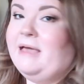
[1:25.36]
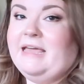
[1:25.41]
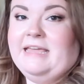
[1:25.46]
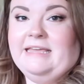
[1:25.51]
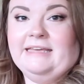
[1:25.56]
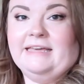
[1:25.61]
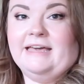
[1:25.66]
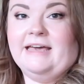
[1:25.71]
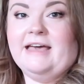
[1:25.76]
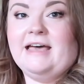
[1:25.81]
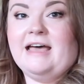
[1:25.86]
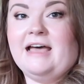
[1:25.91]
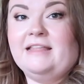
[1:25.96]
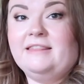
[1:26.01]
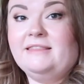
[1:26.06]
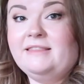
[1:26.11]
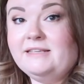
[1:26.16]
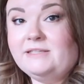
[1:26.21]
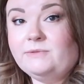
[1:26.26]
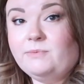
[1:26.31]
Baker
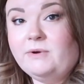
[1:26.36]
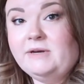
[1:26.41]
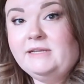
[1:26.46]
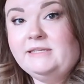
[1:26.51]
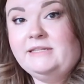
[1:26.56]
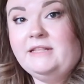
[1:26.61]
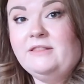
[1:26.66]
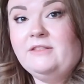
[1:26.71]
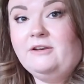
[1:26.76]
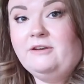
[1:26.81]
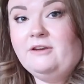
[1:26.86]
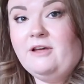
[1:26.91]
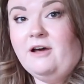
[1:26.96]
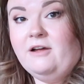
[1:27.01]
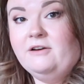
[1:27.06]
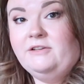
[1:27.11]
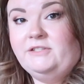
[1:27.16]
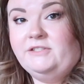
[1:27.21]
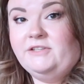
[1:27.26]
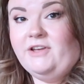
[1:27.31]
and this one is in the
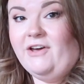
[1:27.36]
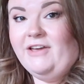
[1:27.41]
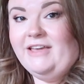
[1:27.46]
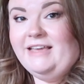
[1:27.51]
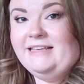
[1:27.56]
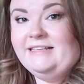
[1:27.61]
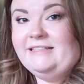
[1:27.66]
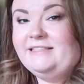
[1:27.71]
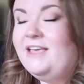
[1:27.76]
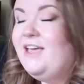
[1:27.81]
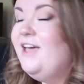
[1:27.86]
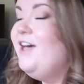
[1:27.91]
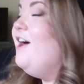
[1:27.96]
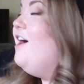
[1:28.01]
large size.